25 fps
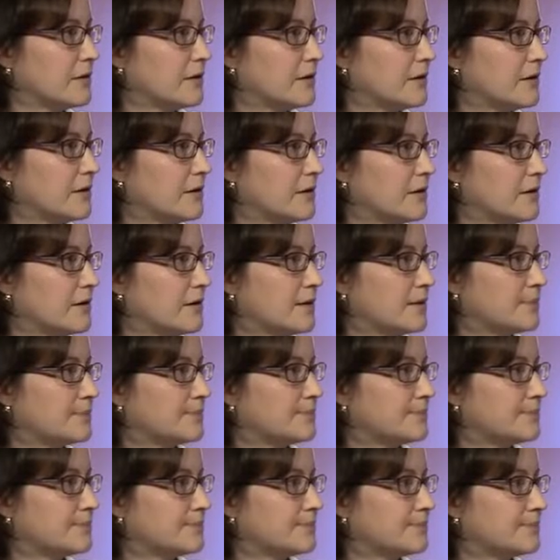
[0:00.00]

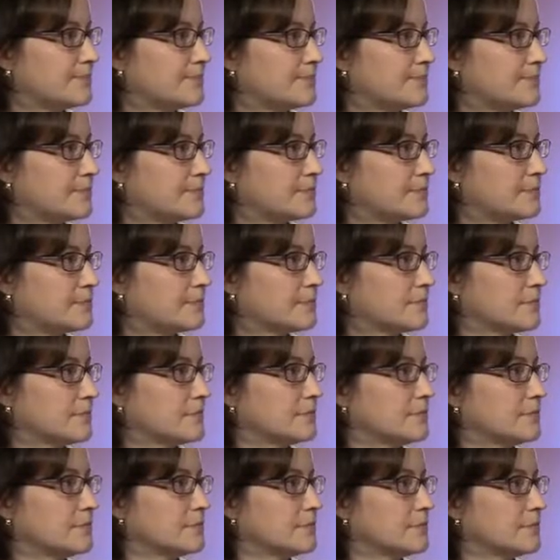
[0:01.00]

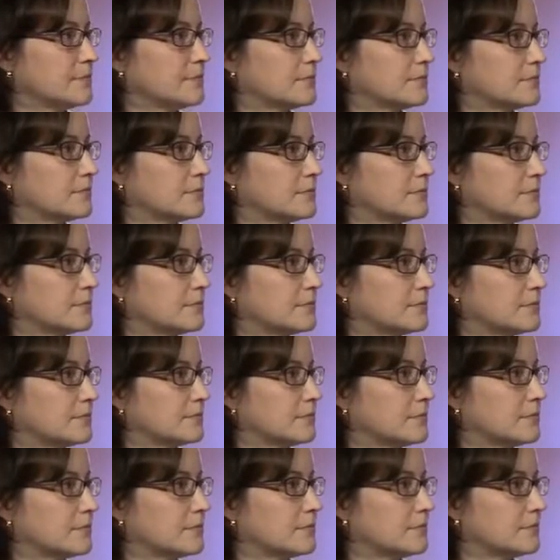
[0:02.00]

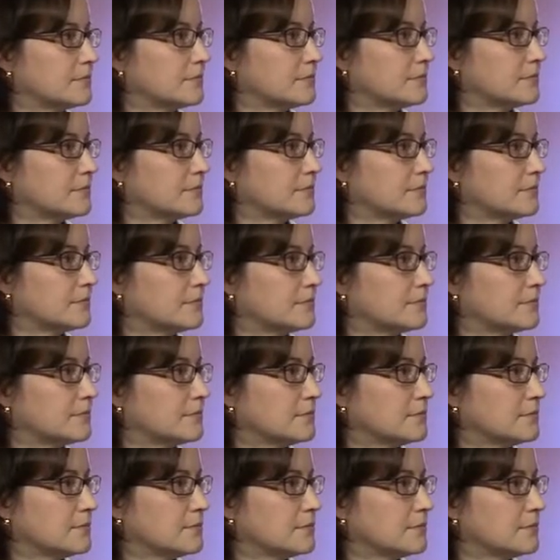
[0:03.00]

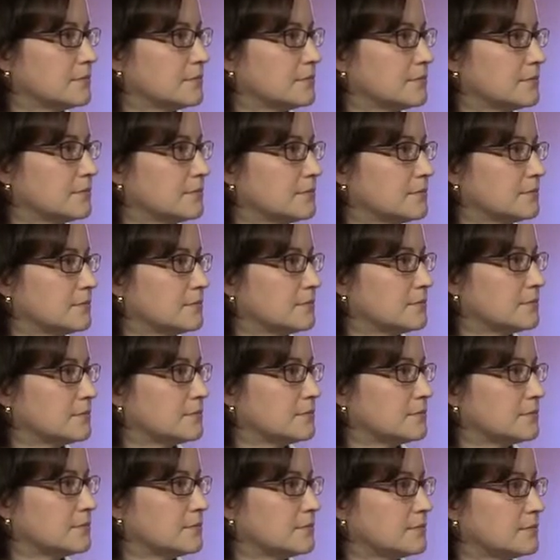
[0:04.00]

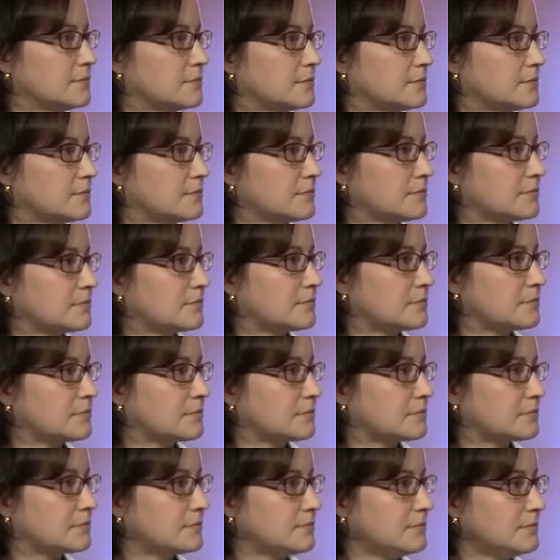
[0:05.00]

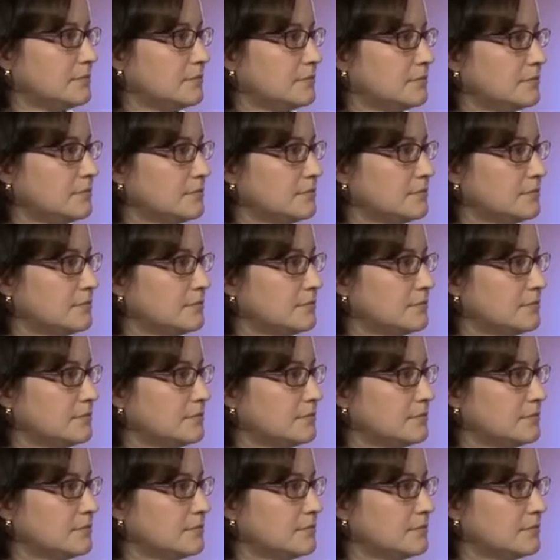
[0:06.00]
No words are spoken by the person on screen.